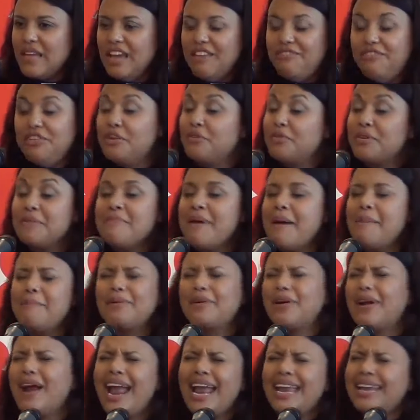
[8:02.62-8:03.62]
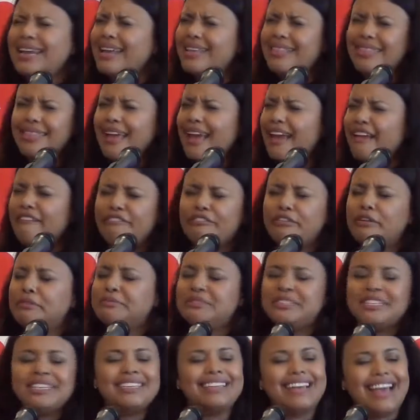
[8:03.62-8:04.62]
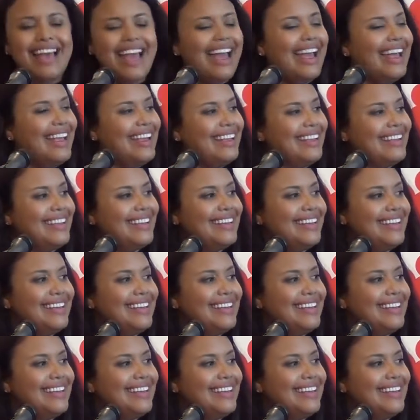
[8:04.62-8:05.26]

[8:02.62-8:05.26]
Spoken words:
if you remember anything from today,